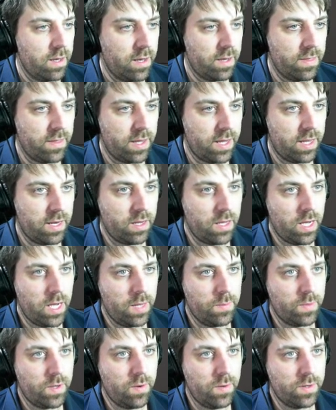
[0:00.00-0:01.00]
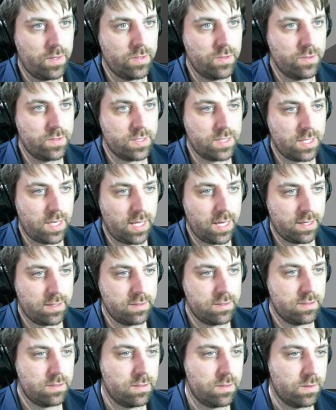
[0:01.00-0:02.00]
And then I'm going to
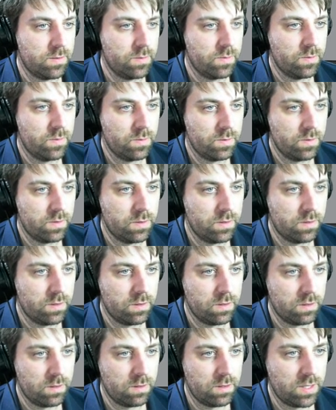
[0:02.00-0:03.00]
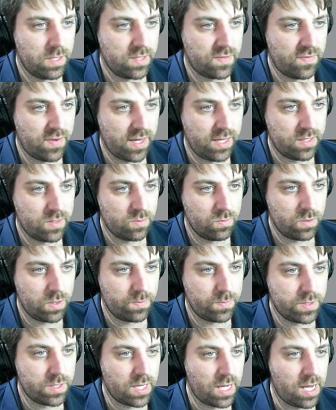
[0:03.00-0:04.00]
select this face.
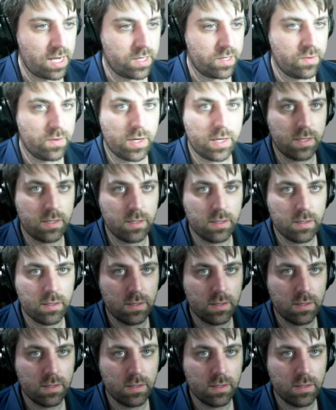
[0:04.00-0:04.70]
Whoops. Ah, crud.